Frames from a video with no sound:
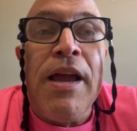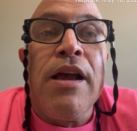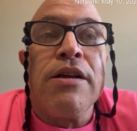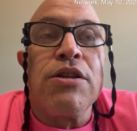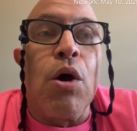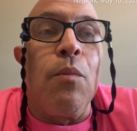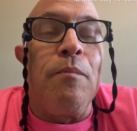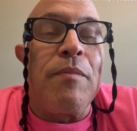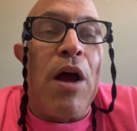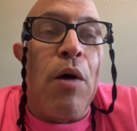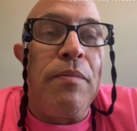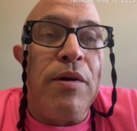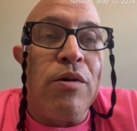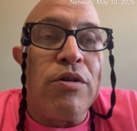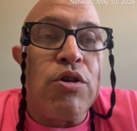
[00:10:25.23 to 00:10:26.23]
So I
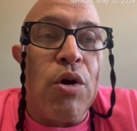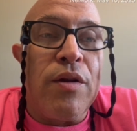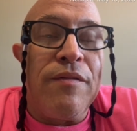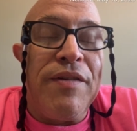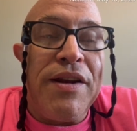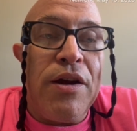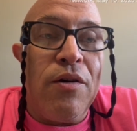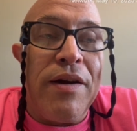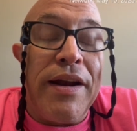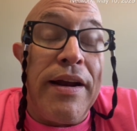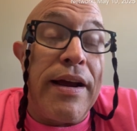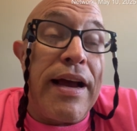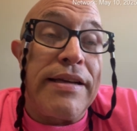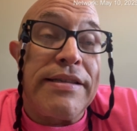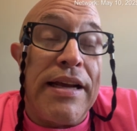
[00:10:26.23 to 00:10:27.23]
hope you enjoy the video, and
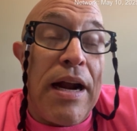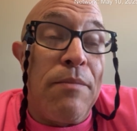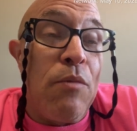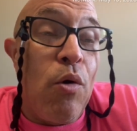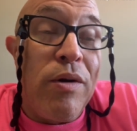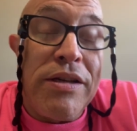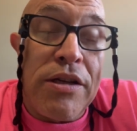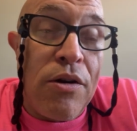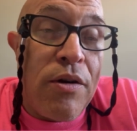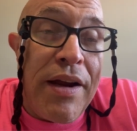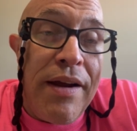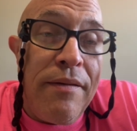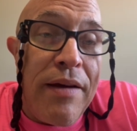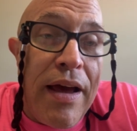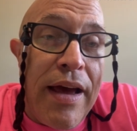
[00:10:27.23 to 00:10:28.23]
like I said, I'm always
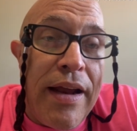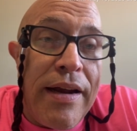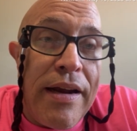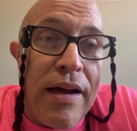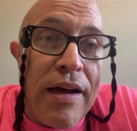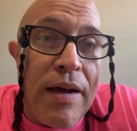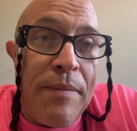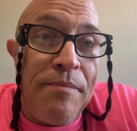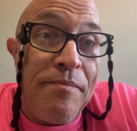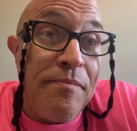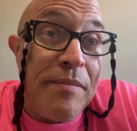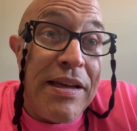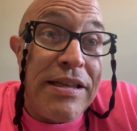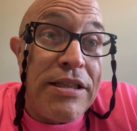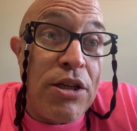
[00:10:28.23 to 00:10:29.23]
learning. And um,
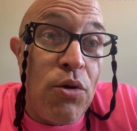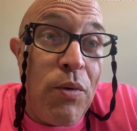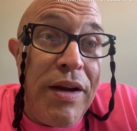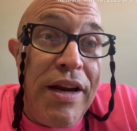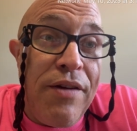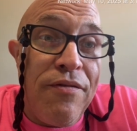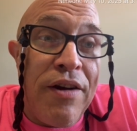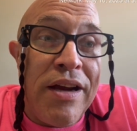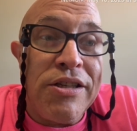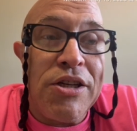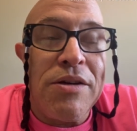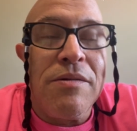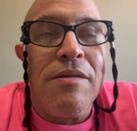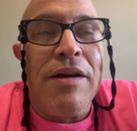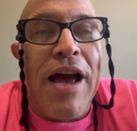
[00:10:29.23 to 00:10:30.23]
this is Louie D.
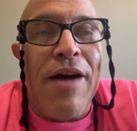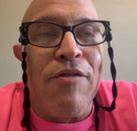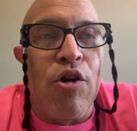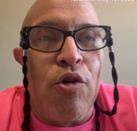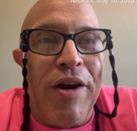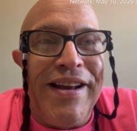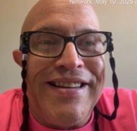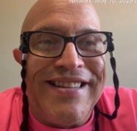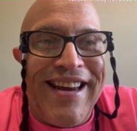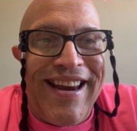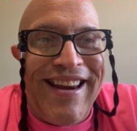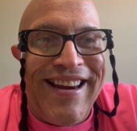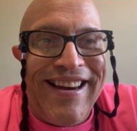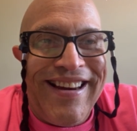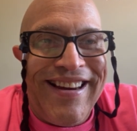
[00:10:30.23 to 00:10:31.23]
Fresh. Have a great day.